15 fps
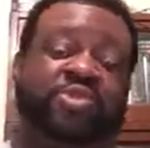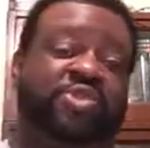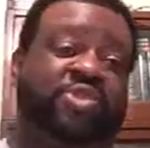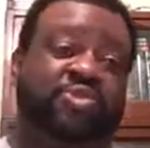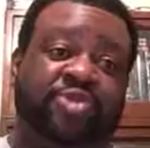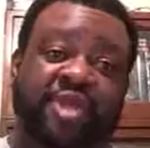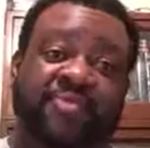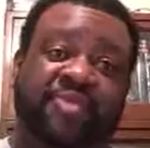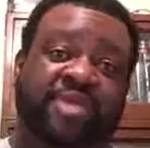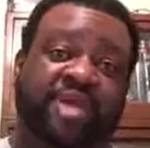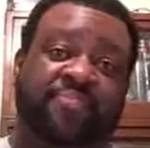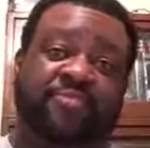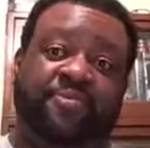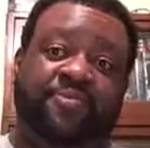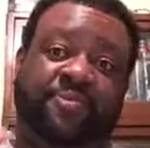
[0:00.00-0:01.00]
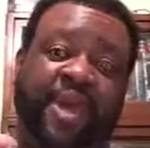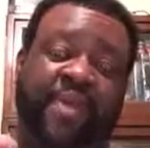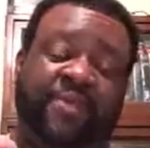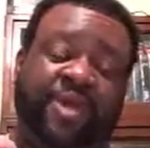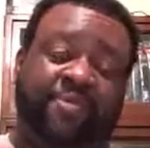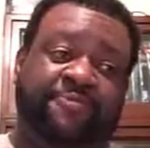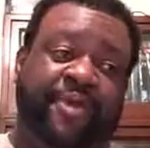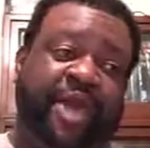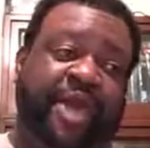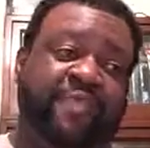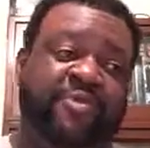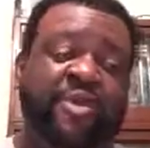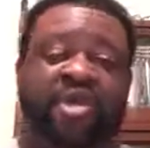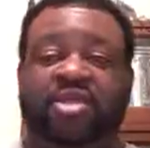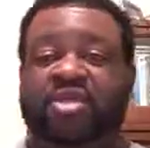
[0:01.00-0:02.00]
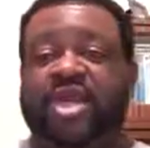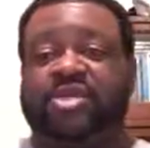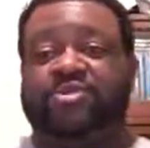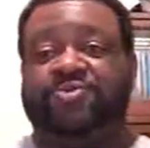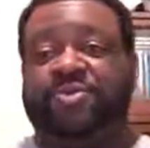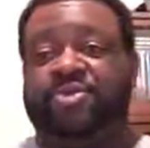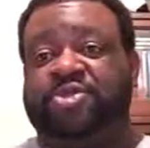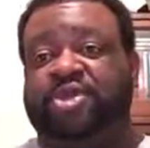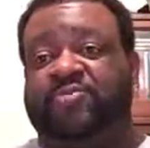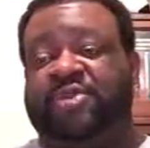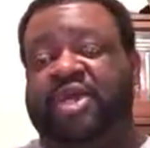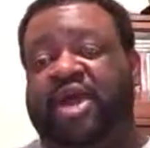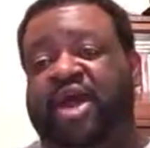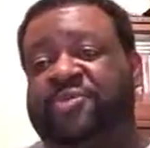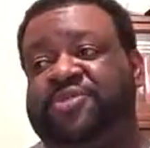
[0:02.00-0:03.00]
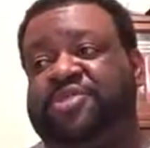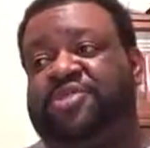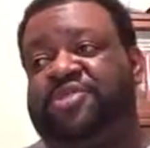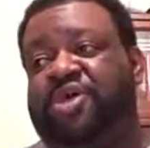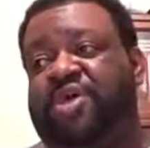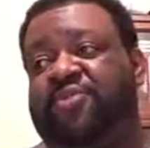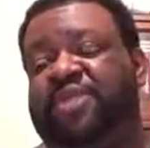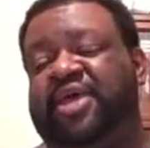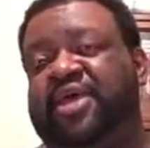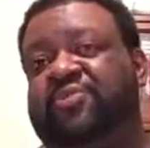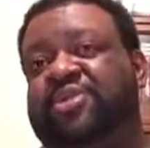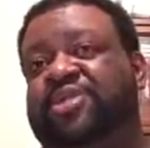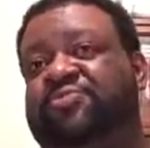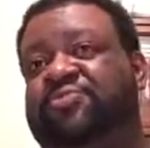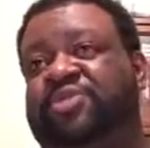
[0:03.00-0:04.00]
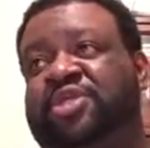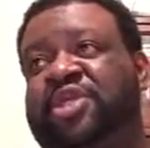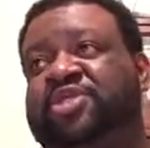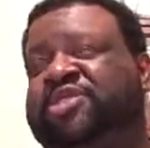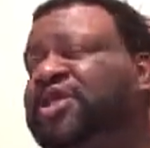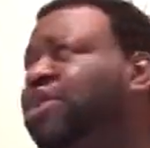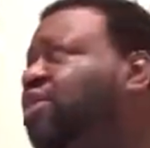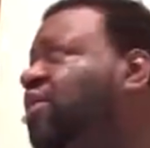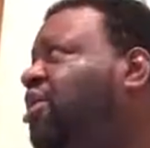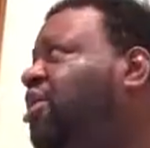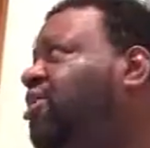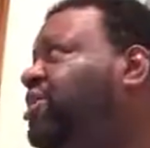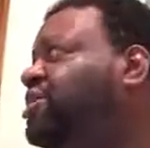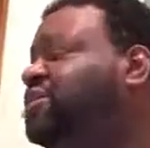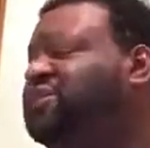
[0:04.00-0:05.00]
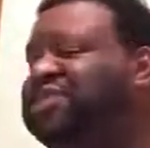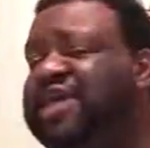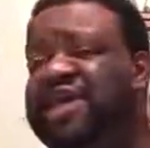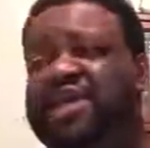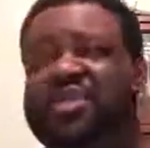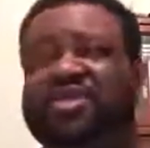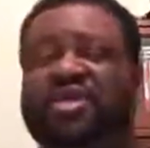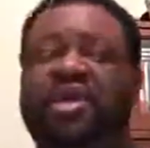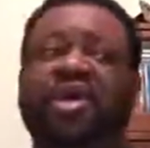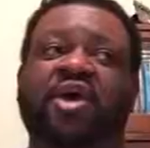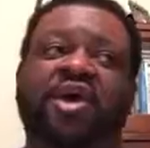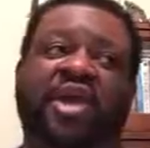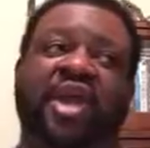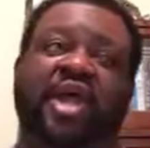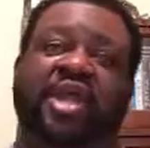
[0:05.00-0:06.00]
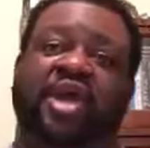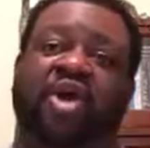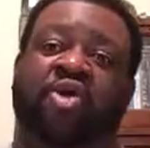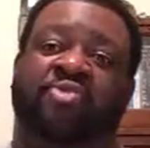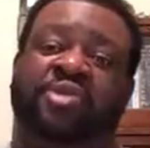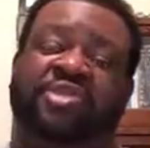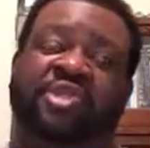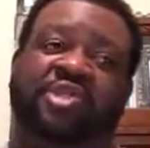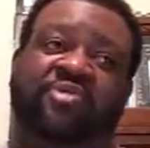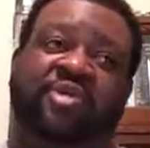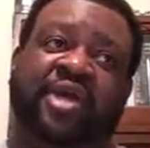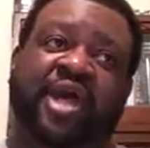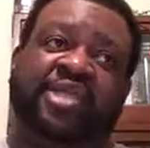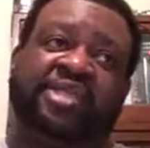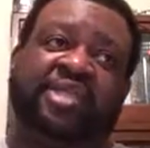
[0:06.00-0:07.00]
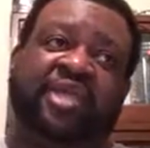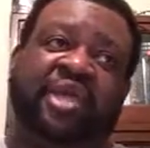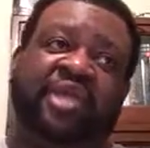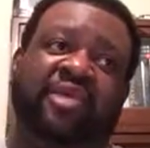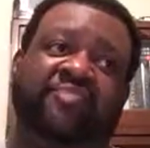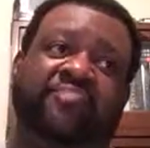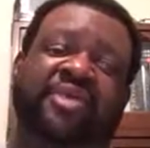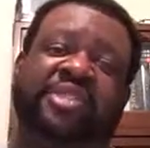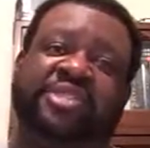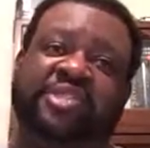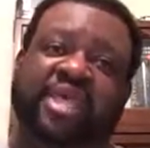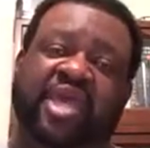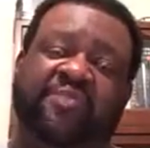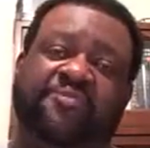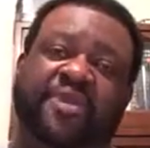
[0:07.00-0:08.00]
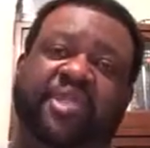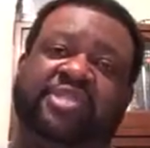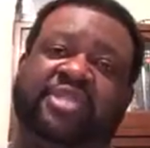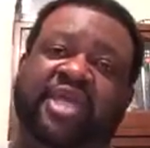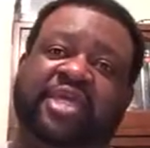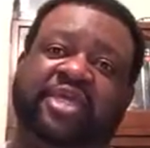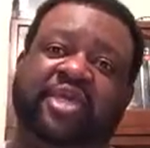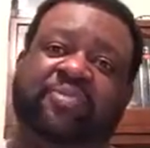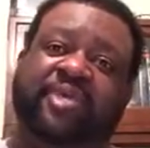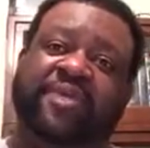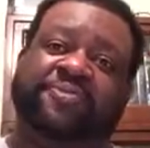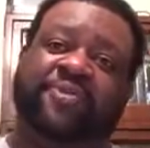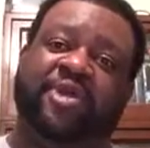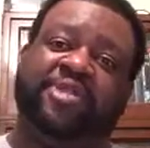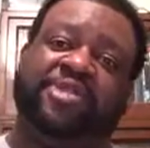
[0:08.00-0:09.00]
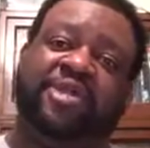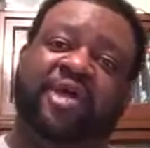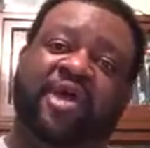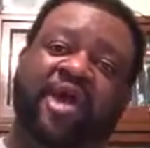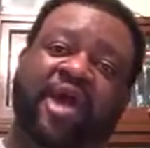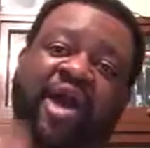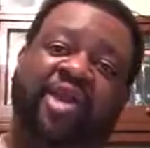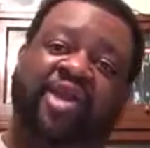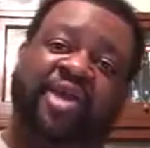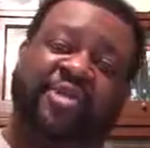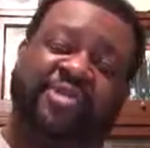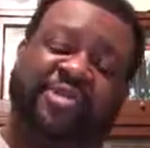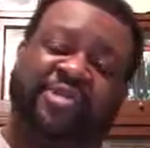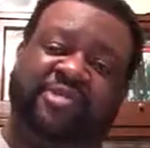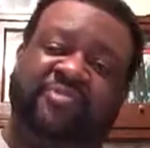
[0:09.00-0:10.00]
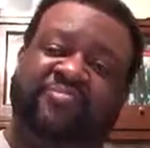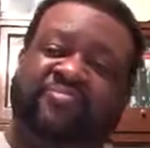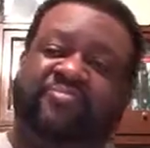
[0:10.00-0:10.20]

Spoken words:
2 thumbs up, 5 out of 5. Next review is going to be Hobbs and Shaw when that is released on August 2nd. And I hope to see you guys again, and be safe and take care, my friends. Adios.